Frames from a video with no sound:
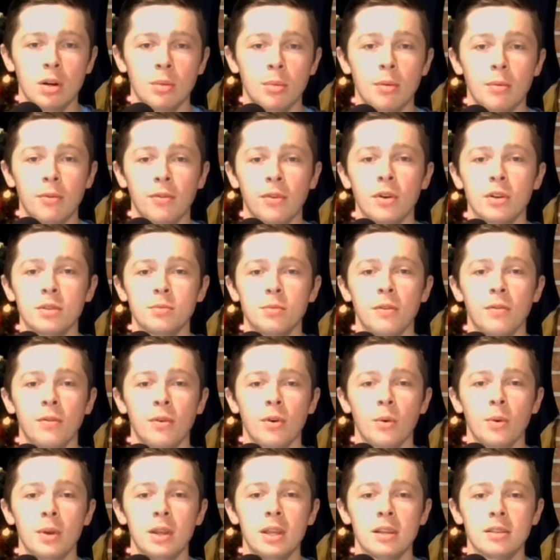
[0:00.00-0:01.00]
But first,
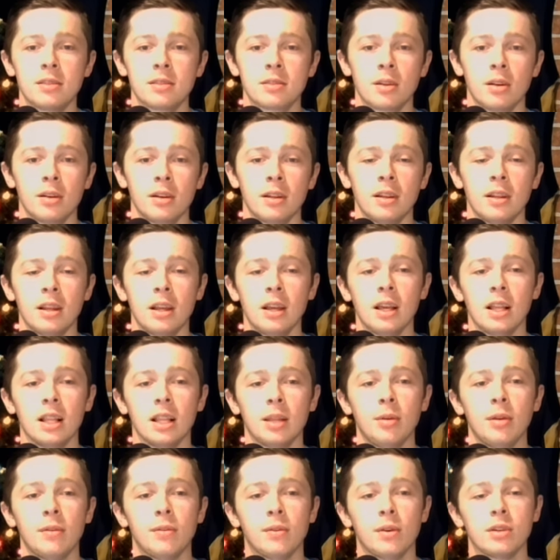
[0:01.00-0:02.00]
before we get started,
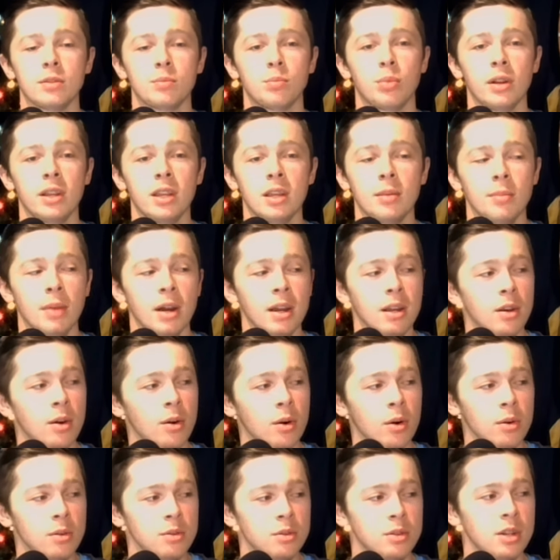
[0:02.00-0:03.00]
let me first bring in my
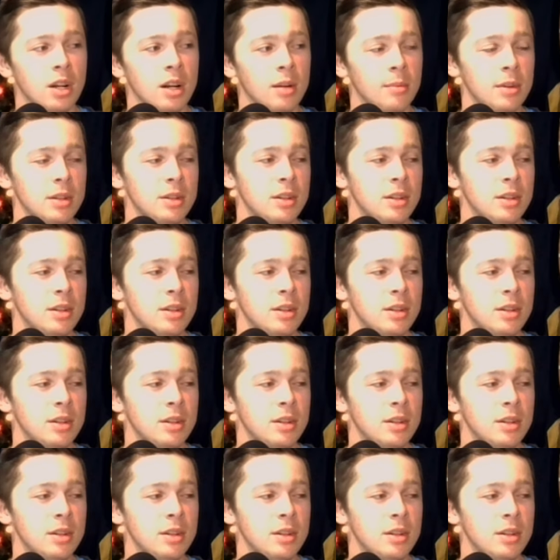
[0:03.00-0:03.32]
co-host, Jeremy.